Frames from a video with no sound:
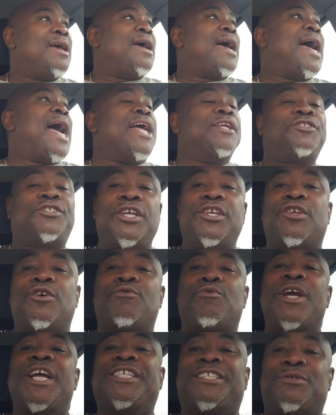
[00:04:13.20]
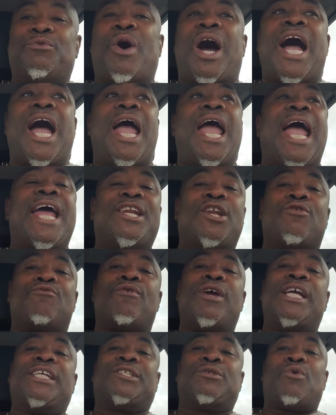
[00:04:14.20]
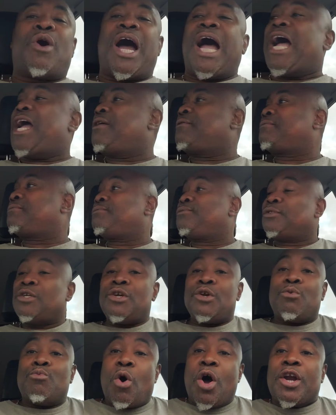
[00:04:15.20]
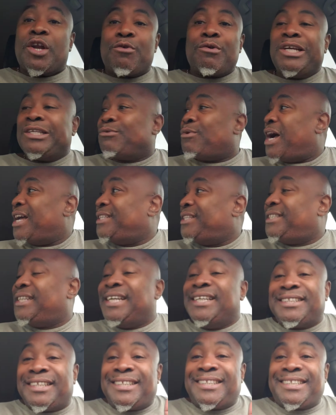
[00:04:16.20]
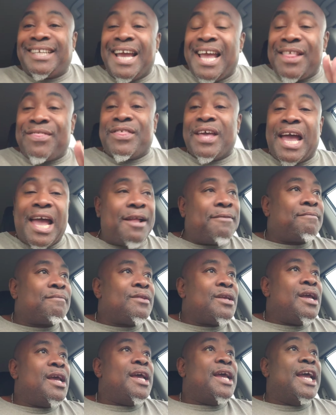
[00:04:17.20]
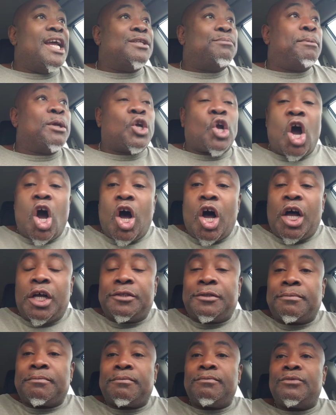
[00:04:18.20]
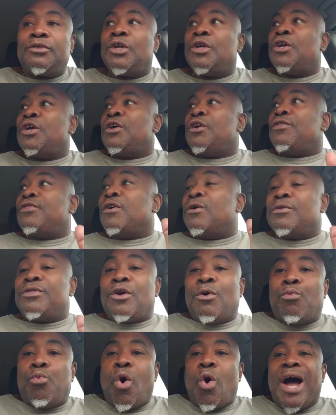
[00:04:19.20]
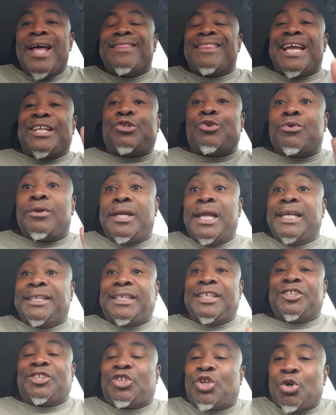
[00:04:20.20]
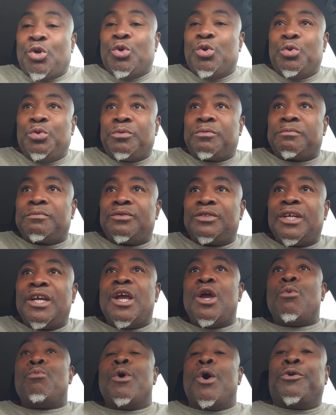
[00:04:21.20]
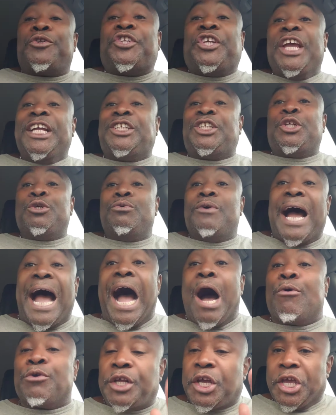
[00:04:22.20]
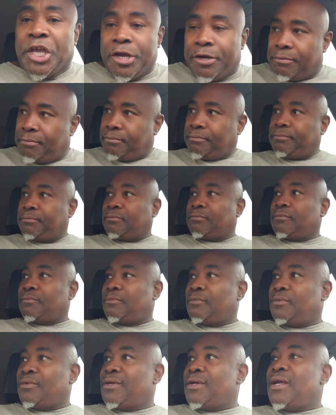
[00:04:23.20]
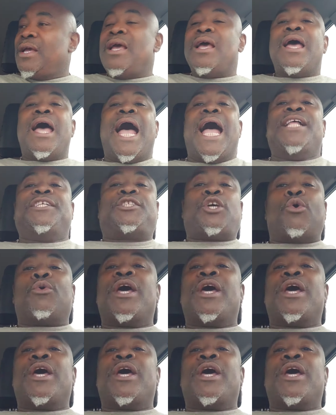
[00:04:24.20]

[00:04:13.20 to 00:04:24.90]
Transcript: And see, one of the reasons why Jesus said that is because the one that you listen to will teach you how to hear. And so